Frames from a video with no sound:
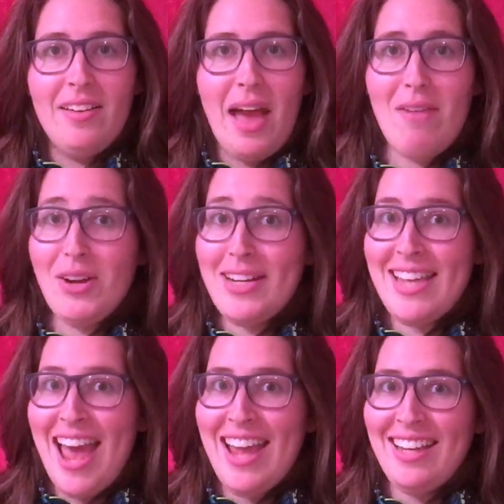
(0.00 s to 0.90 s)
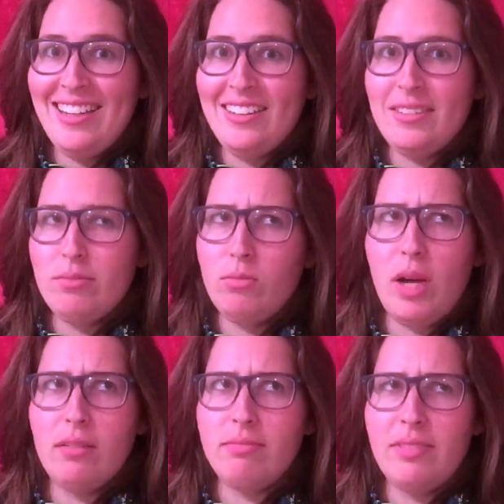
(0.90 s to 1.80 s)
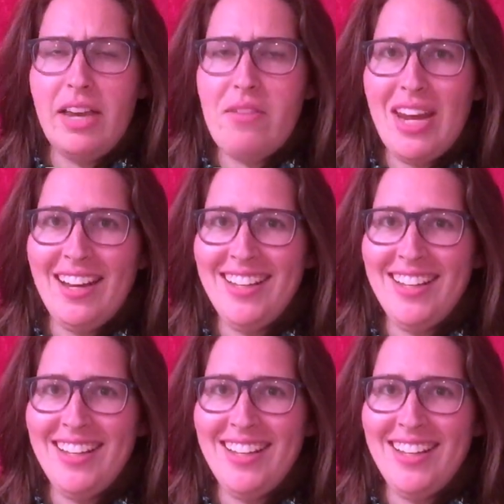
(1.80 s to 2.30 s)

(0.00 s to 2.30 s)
Have a great day. Well, evening.